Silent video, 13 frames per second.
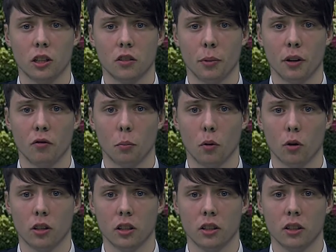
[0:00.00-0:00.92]
have been
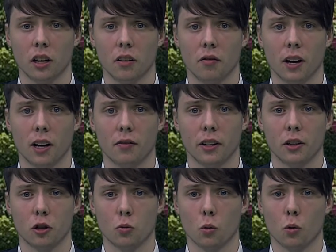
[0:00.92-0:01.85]
reported and
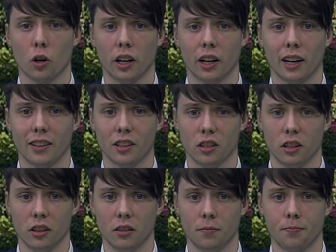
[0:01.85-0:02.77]
firefighters were working at the
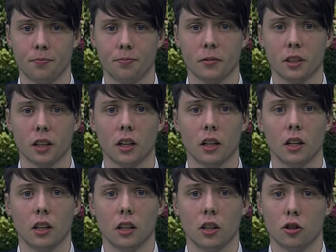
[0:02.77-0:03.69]
scene.
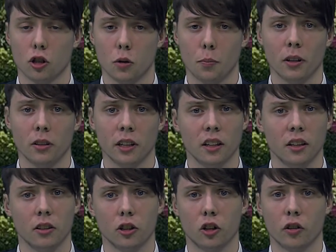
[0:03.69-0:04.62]
Suspilny,
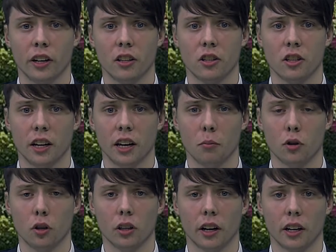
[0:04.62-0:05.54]
Ukraine's state
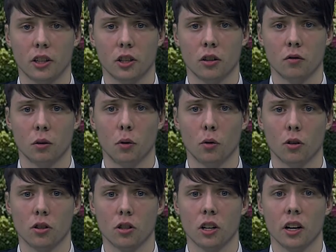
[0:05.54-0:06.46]
broadcaster,
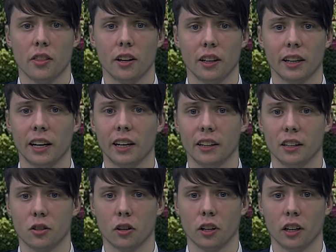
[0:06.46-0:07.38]
reports that late
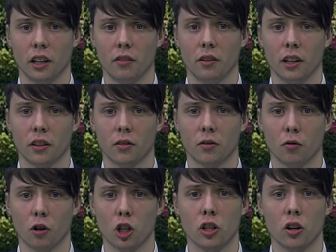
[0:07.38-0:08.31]
yesterday evening the
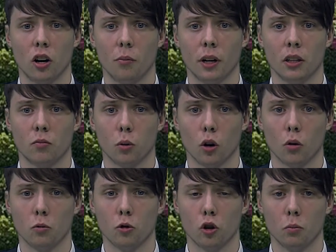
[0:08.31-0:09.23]
Russian army
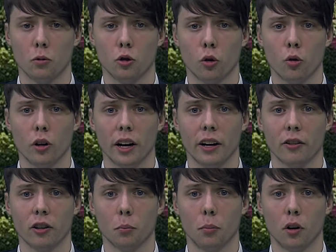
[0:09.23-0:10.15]
dropped 2
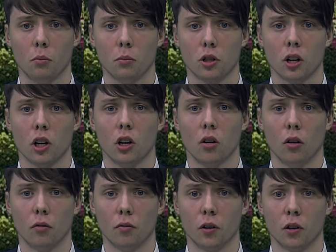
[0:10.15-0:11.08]
aerial bombs
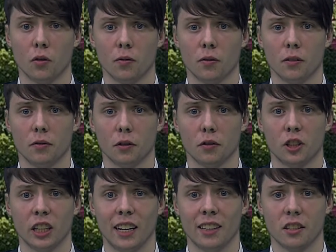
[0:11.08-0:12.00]
on
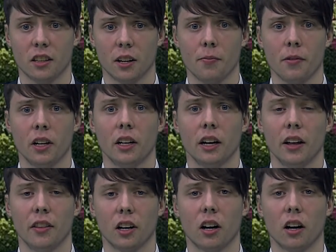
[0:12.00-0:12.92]
Vovchansk in
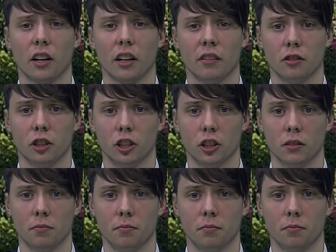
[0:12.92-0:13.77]
the Kharkiv region.